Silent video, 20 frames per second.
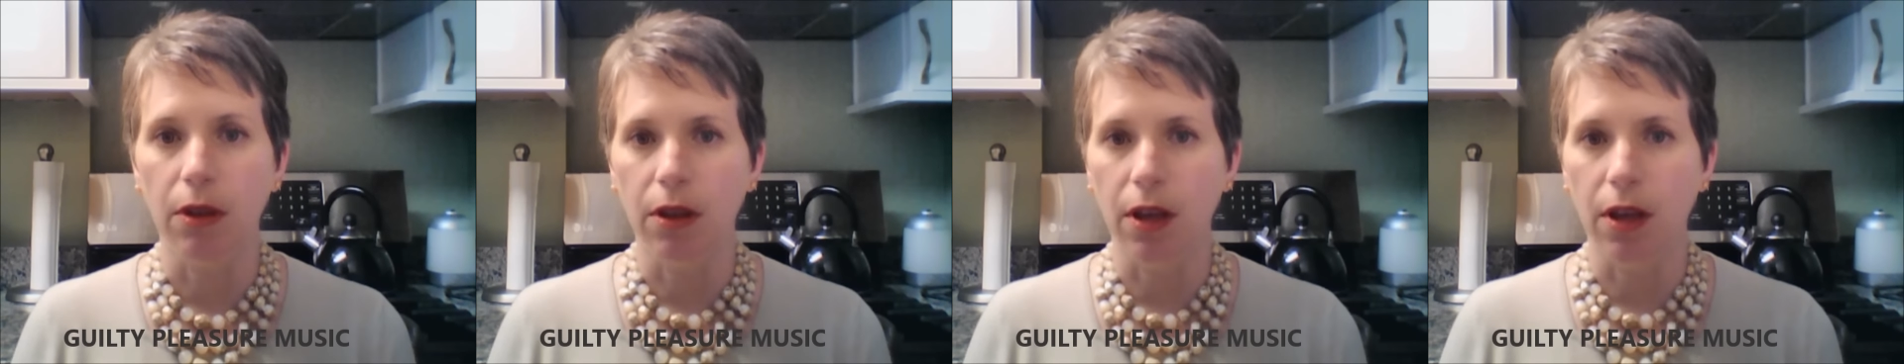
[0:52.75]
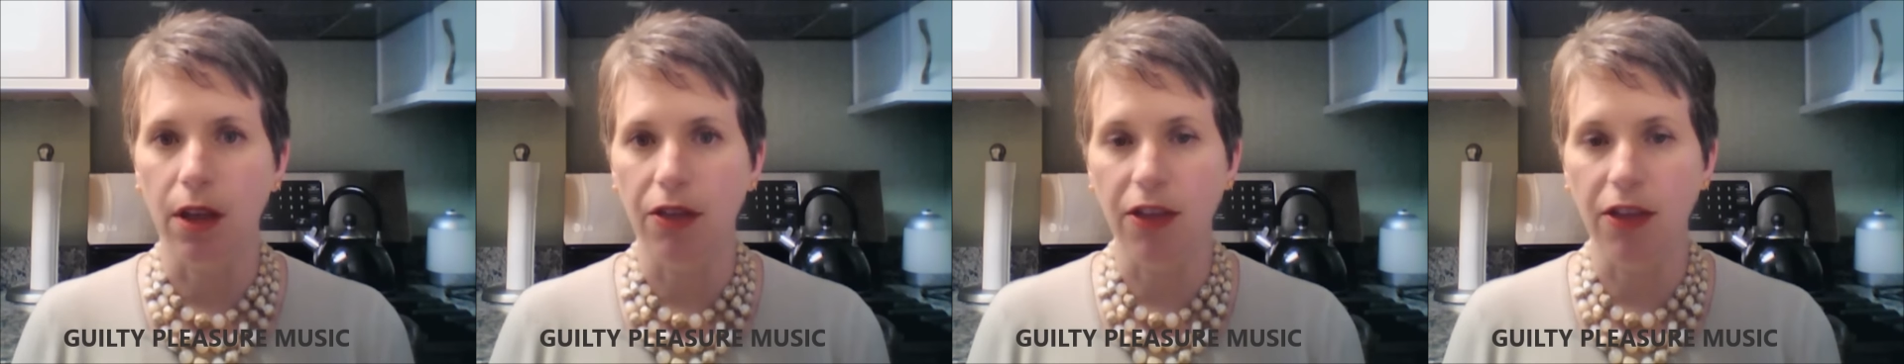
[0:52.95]

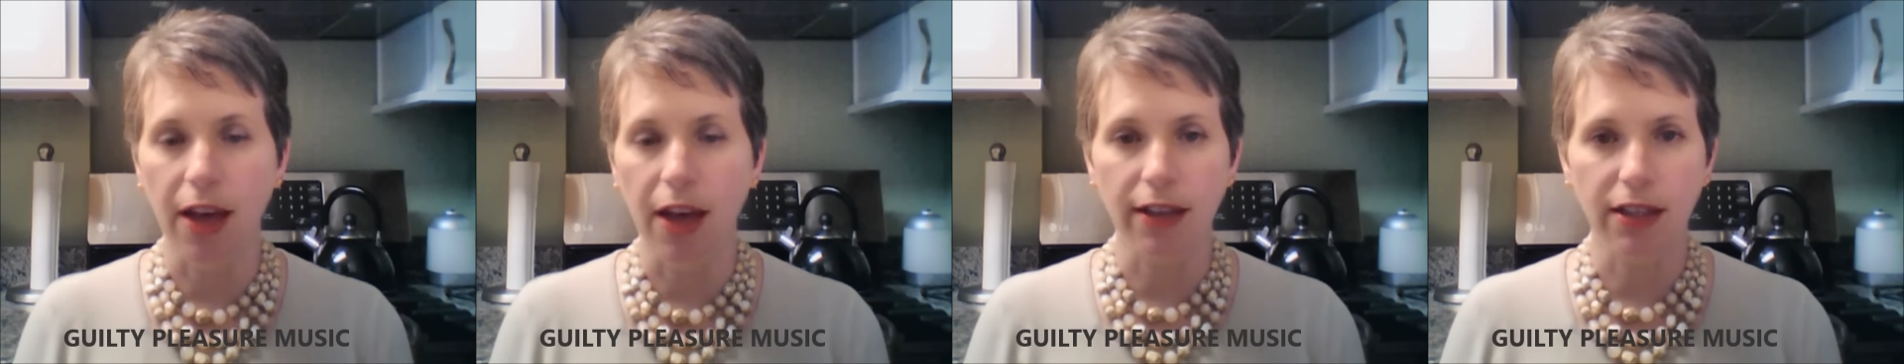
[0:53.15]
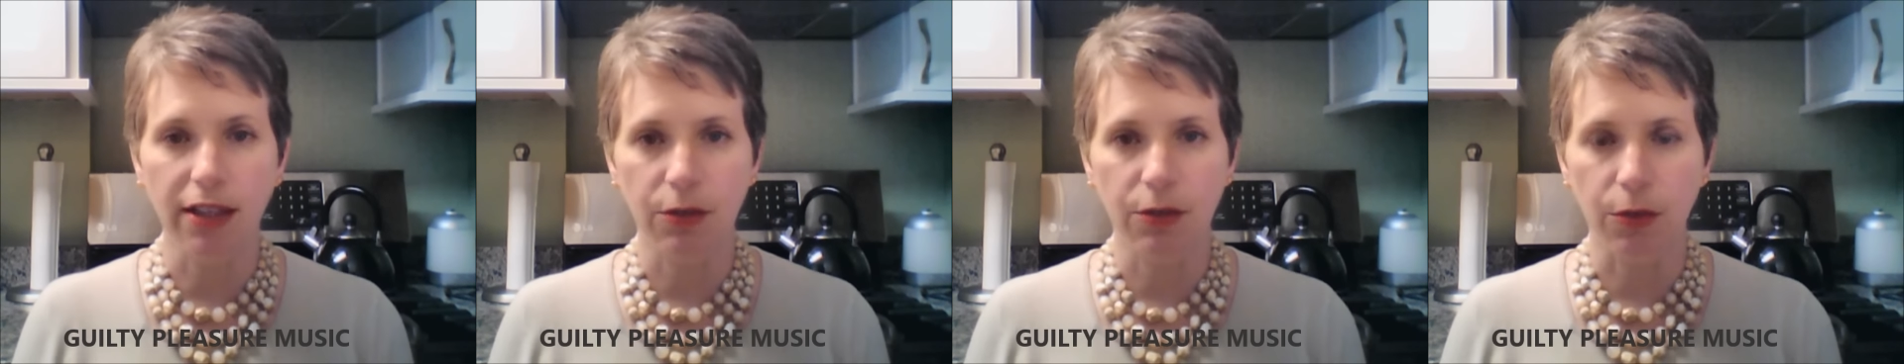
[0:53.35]
And
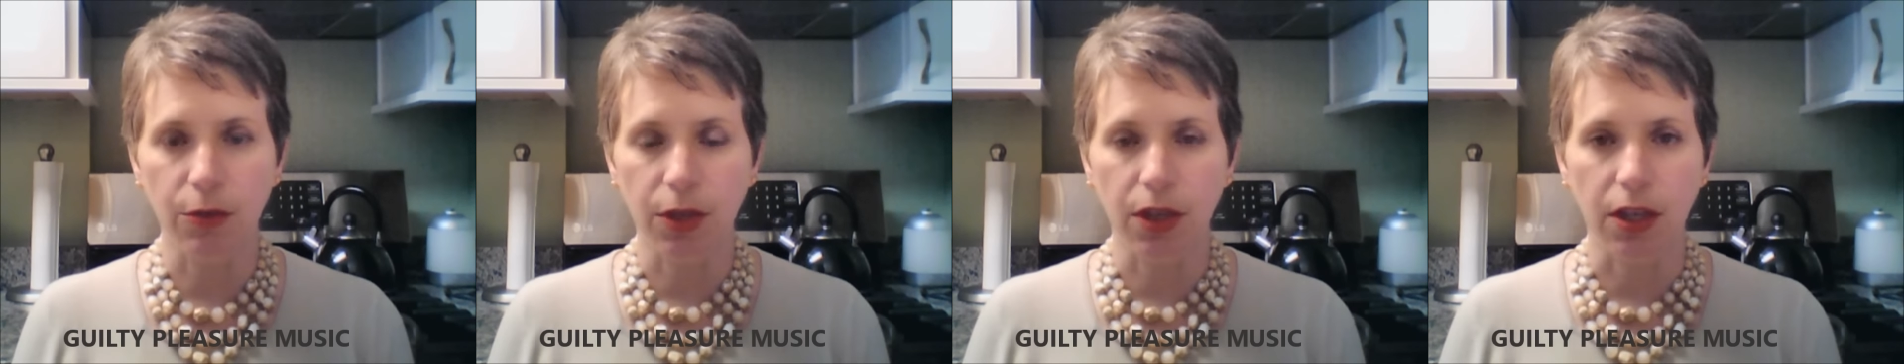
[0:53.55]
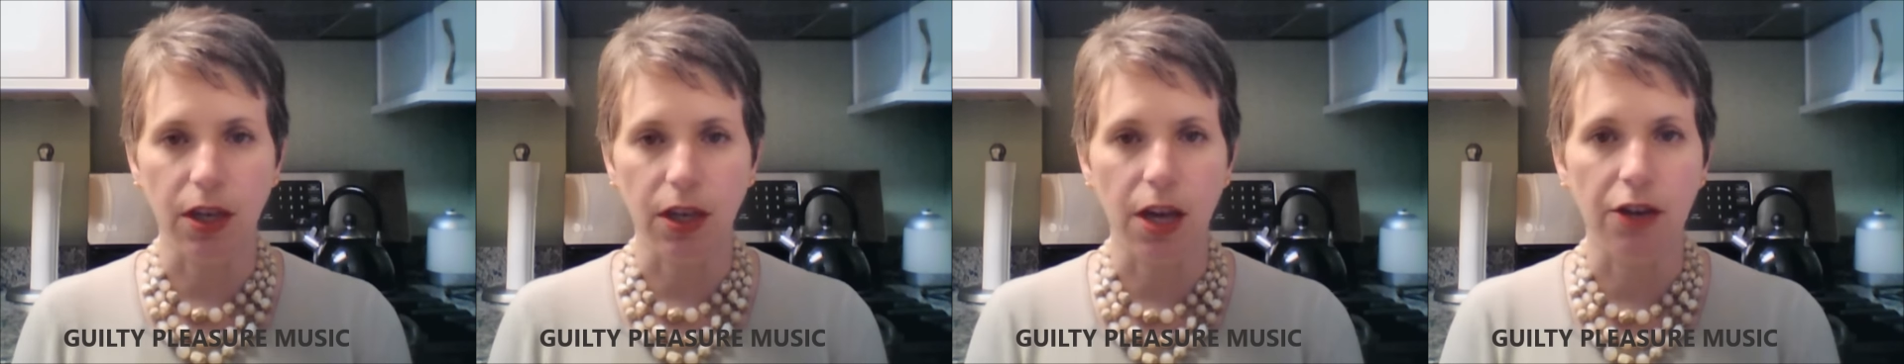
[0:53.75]
that's
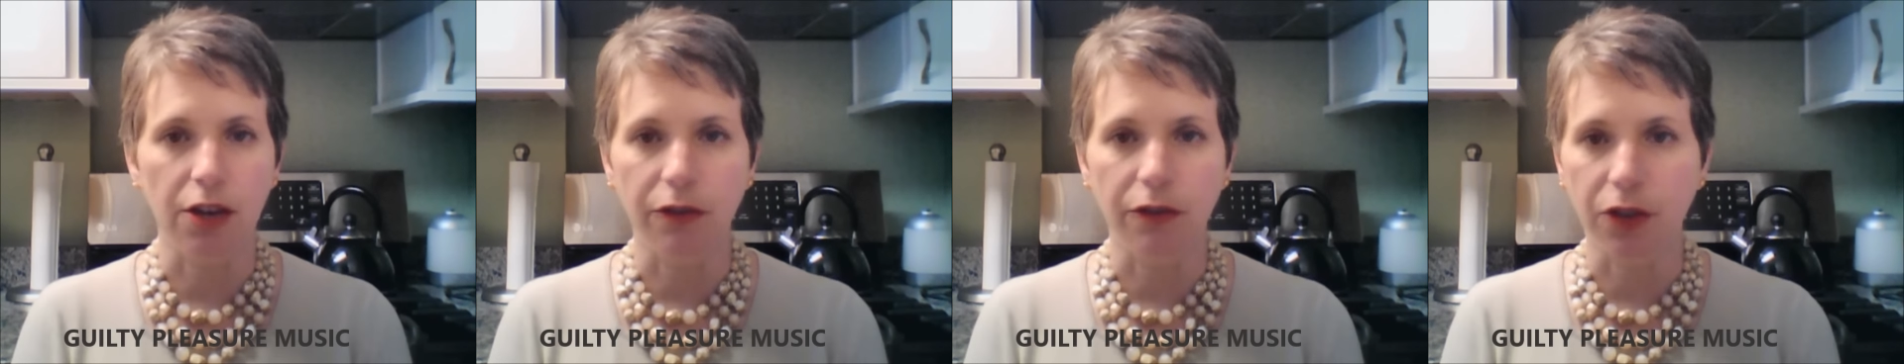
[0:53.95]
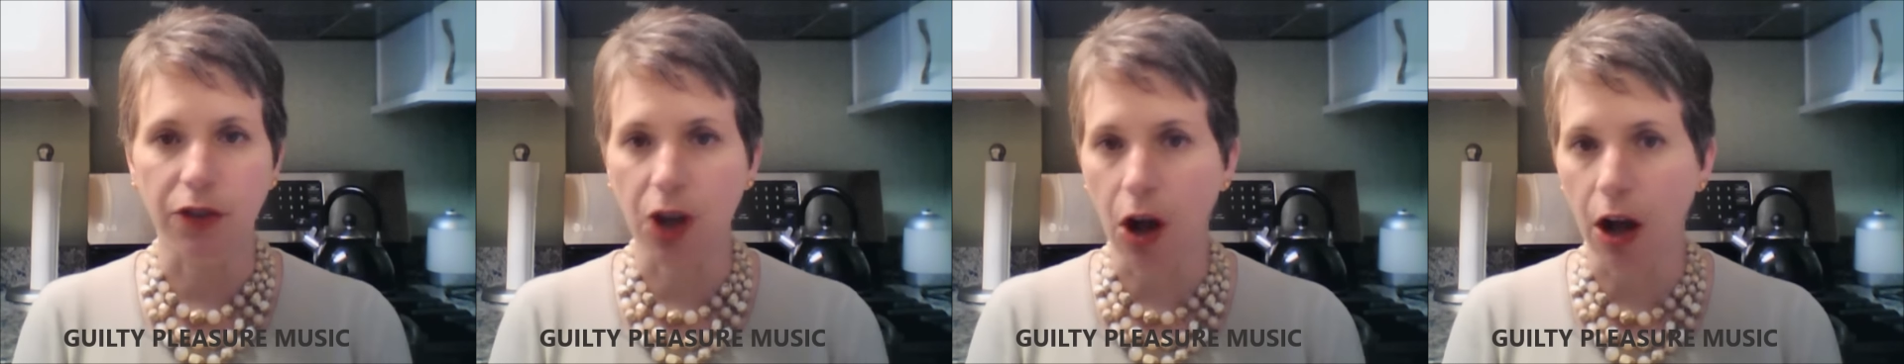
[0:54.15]
really kind
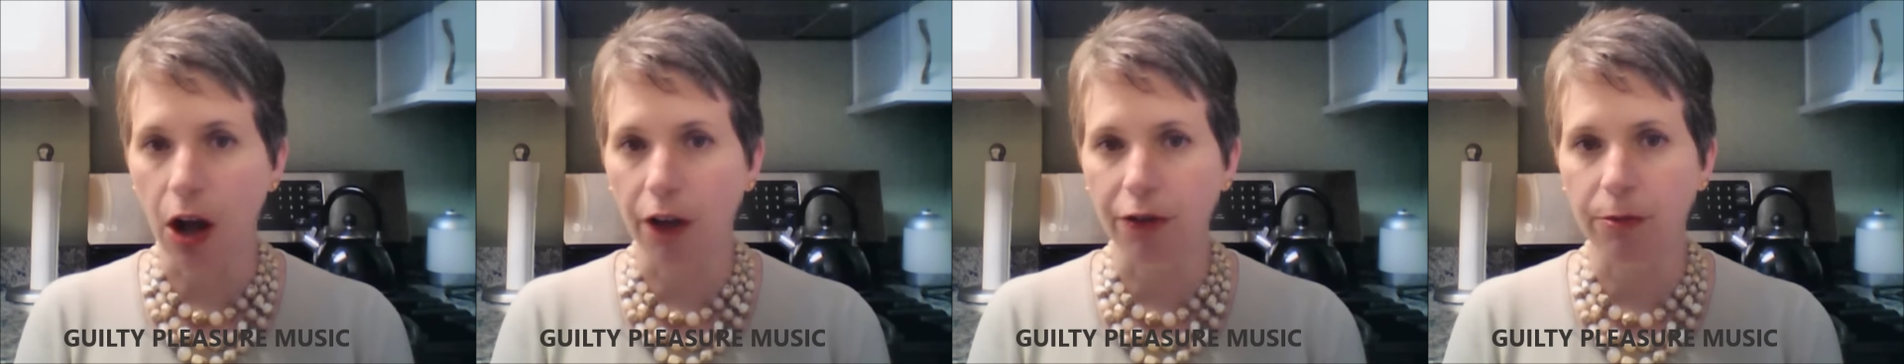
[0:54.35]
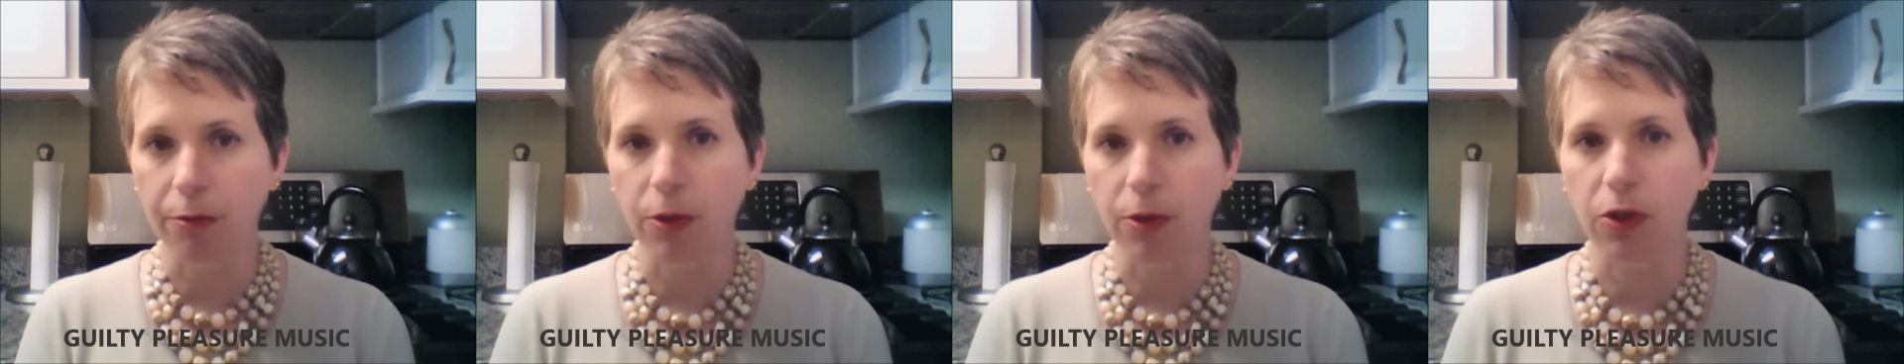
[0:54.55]
of
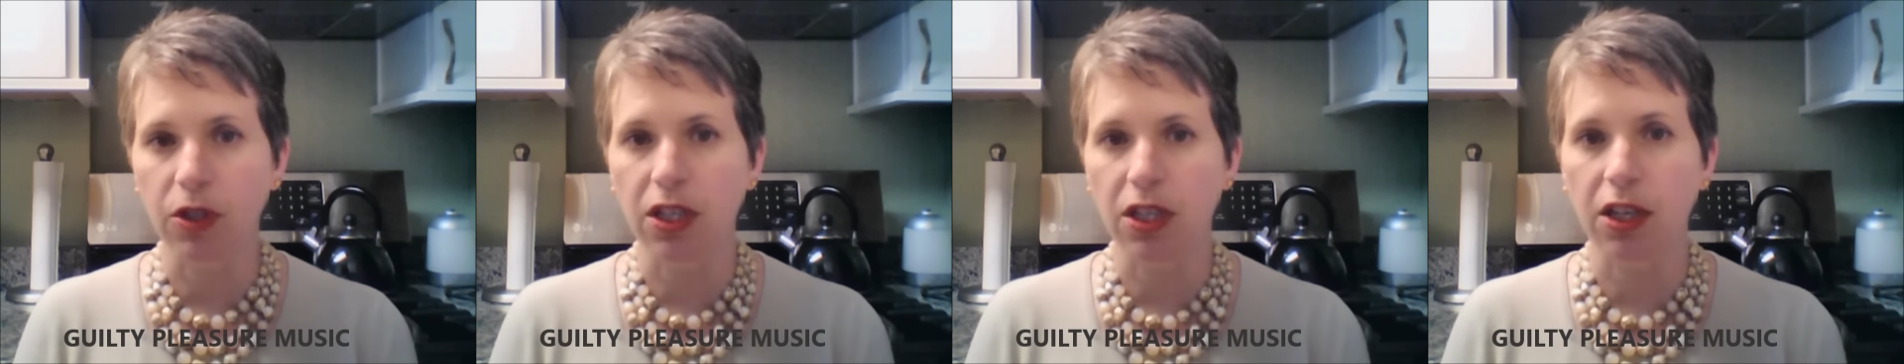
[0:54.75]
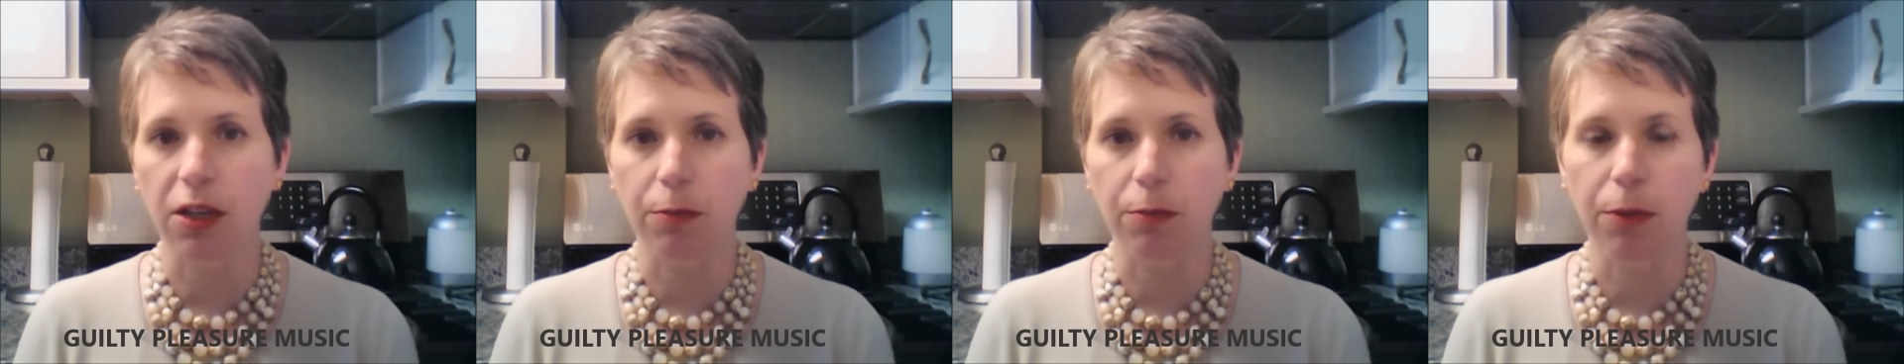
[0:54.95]
goth
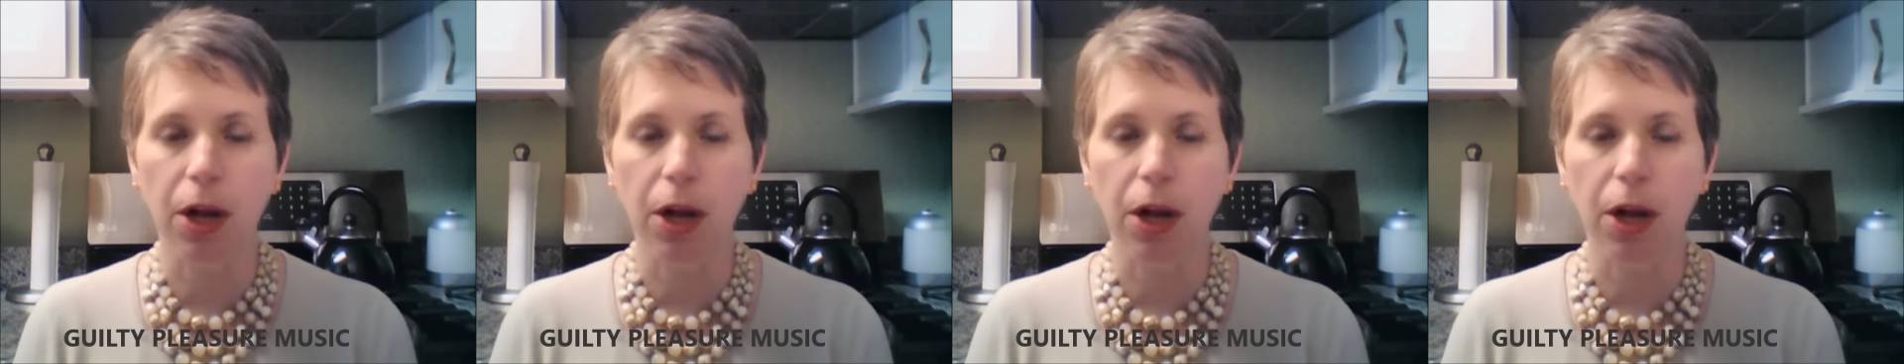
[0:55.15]
music,